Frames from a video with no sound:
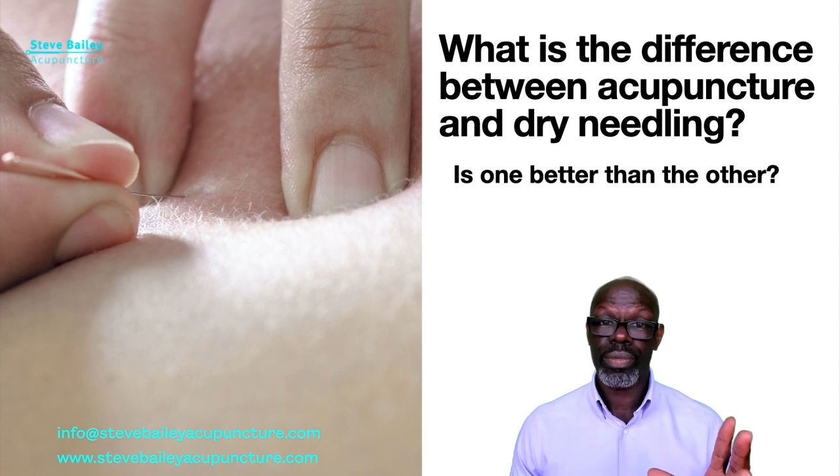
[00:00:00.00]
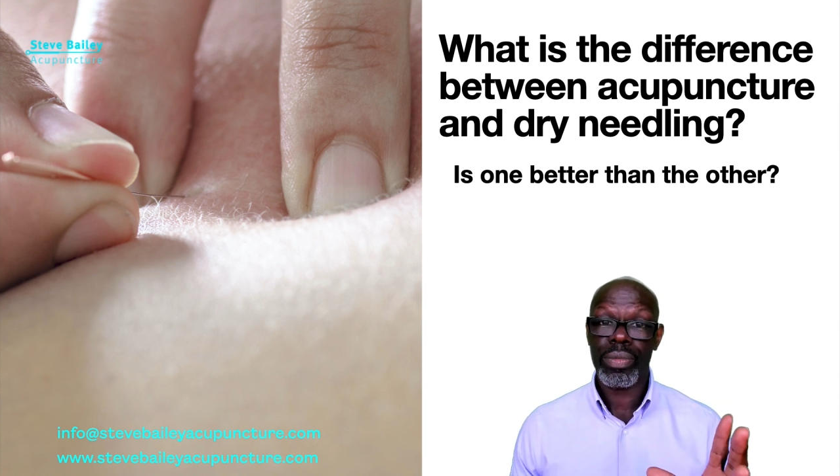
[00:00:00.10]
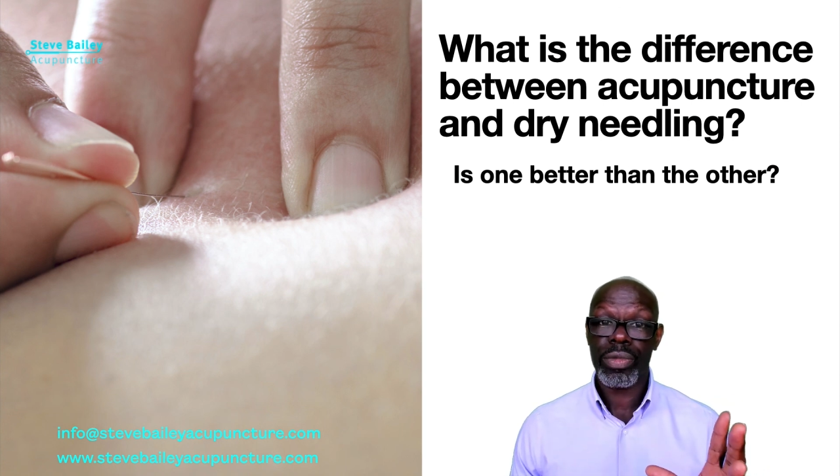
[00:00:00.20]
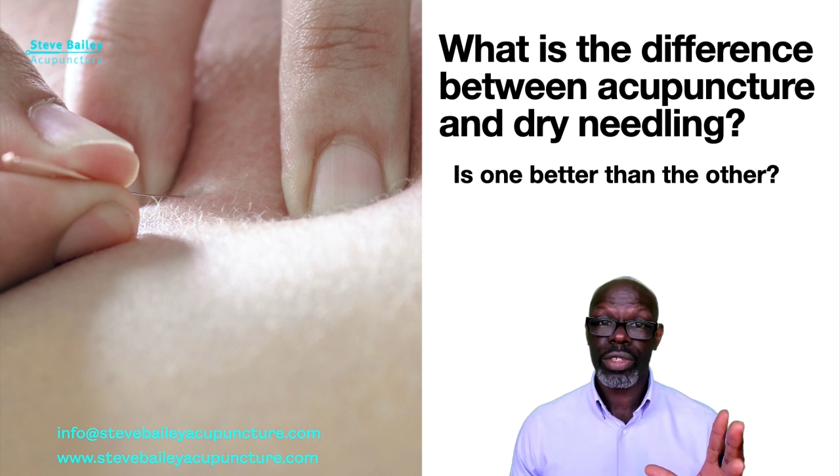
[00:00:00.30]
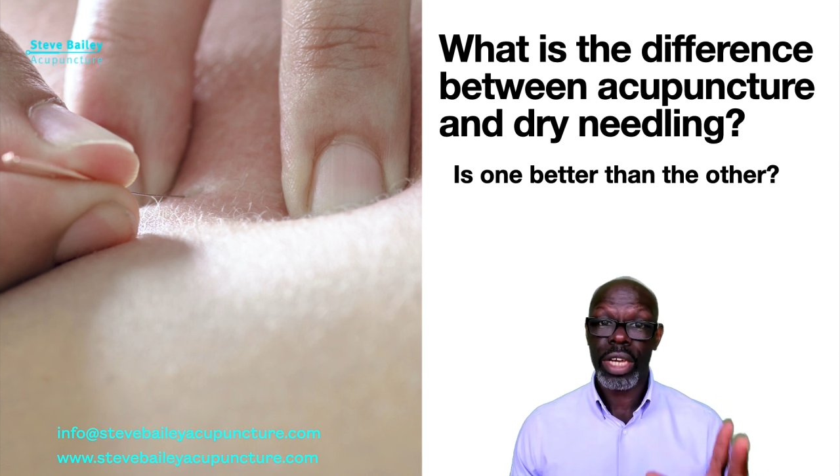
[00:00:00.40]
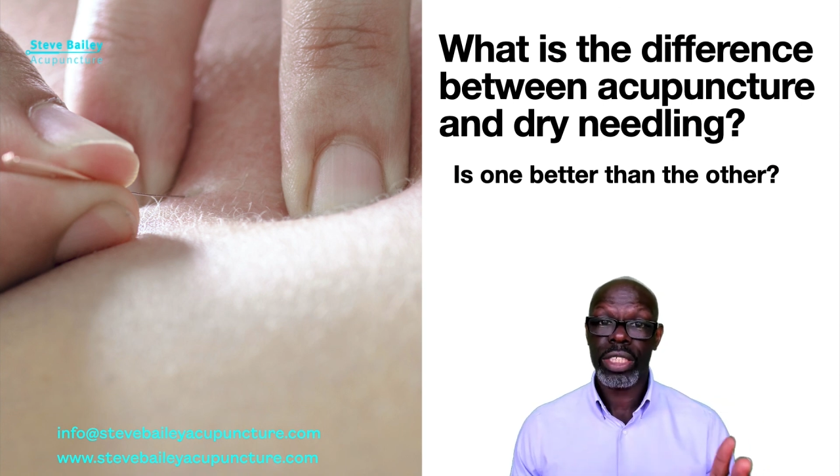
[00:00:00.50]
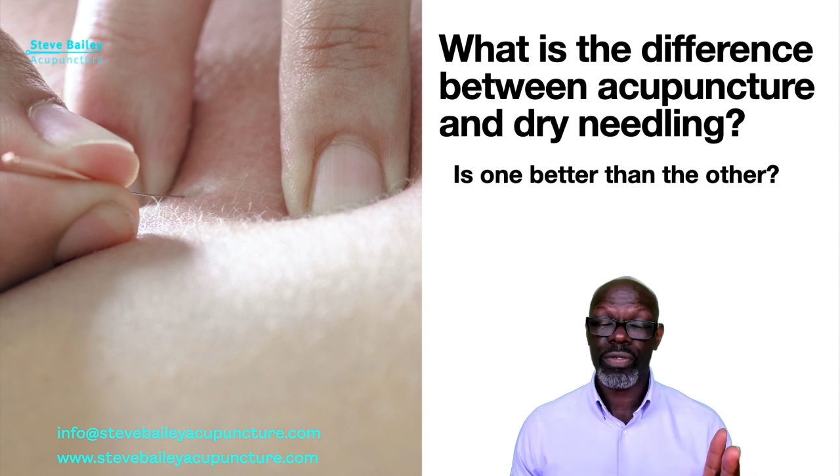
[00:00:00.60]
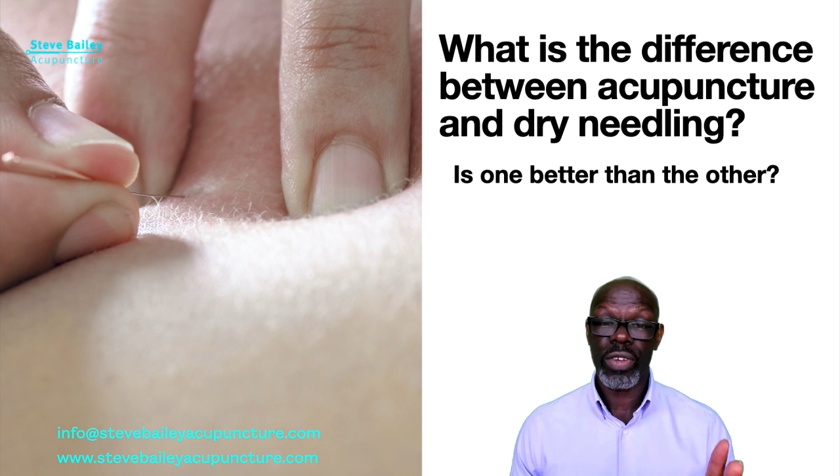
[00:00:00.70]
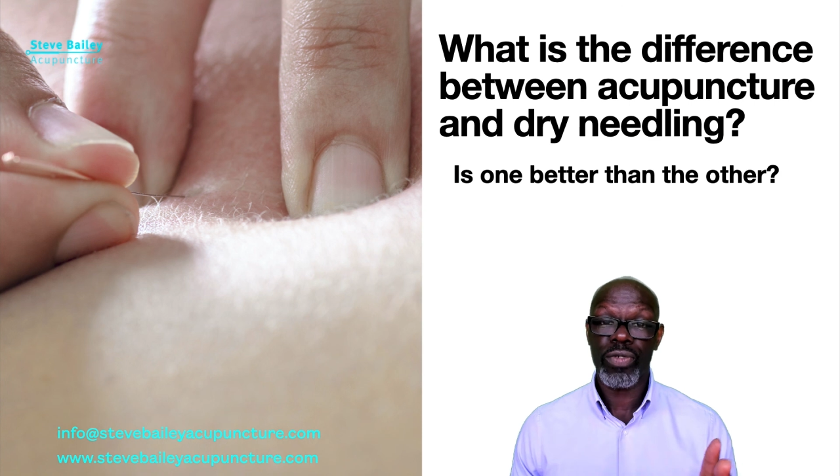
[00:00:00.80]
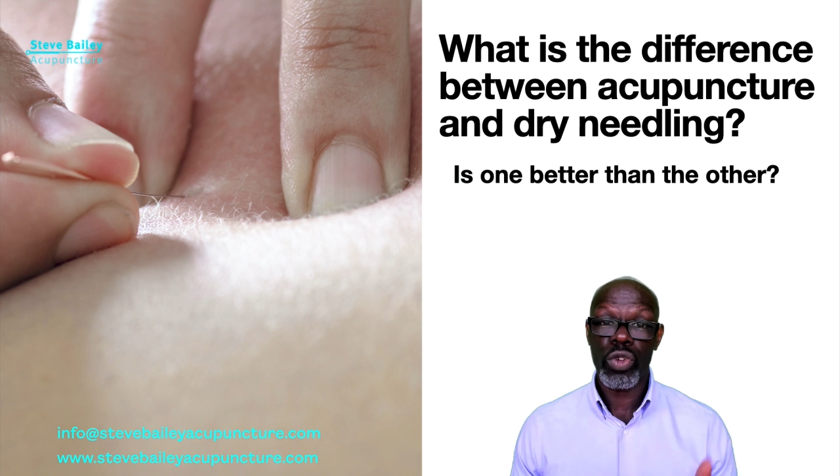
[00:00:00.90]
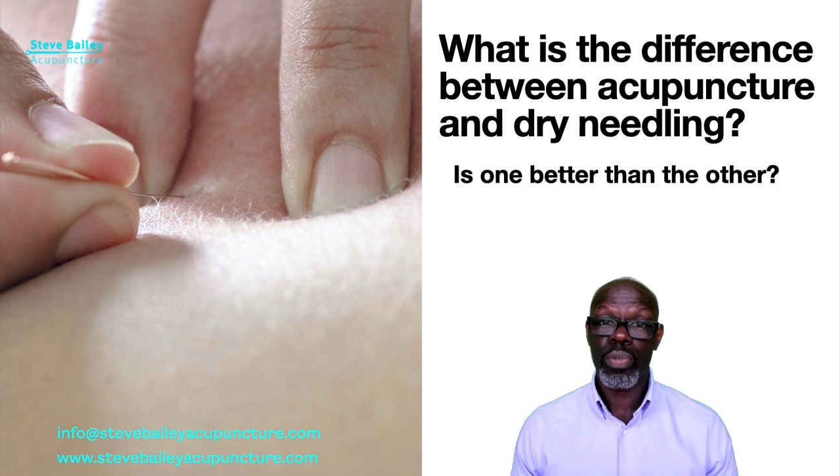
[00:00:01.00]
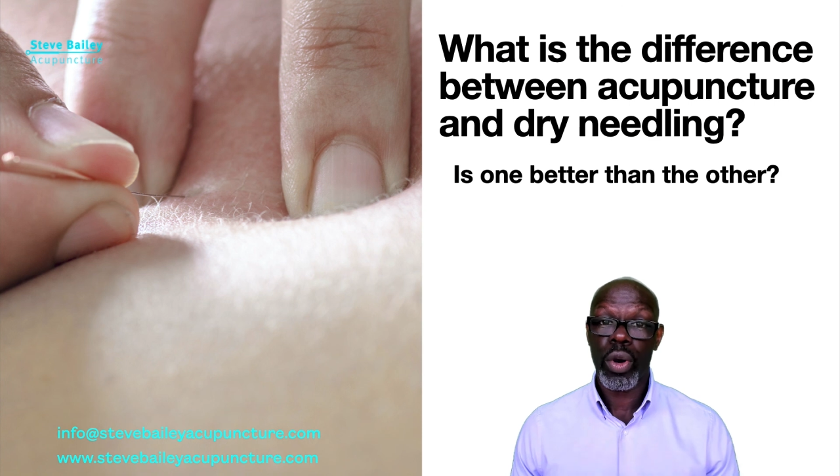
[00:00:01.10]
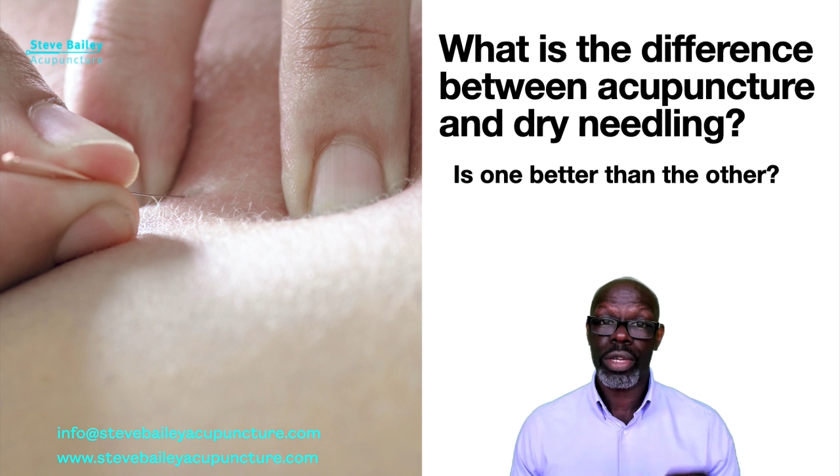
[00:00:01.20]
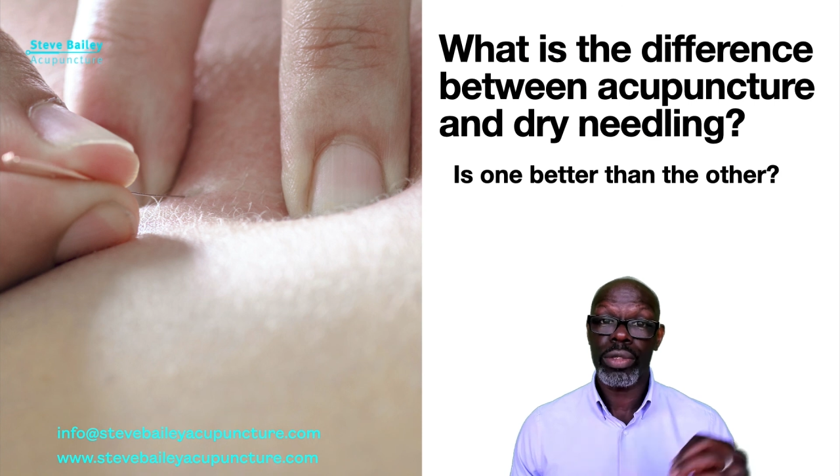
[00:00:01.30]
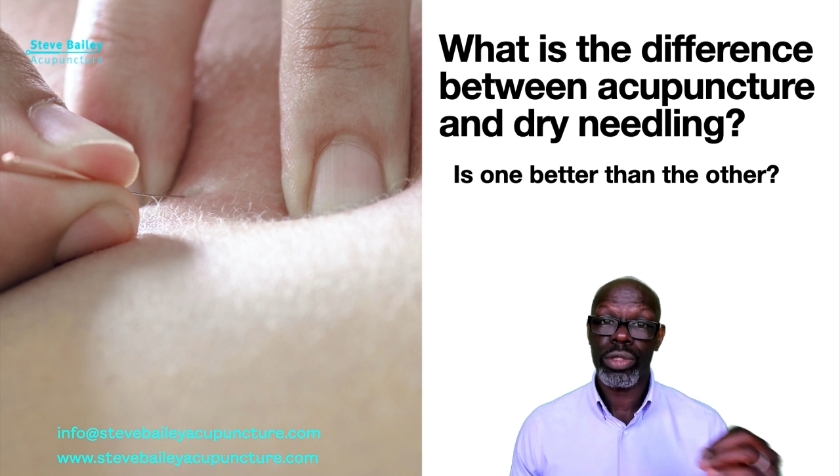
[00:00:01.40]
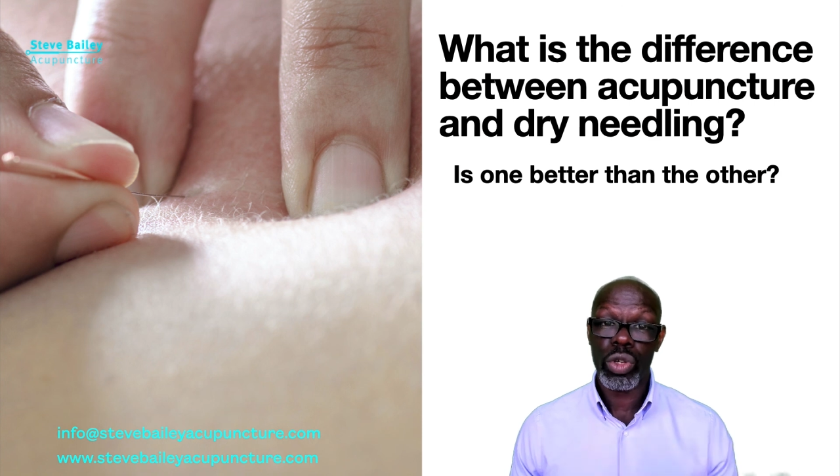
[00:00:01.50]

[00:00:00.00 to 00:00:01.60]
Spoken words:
scientific viewpoint,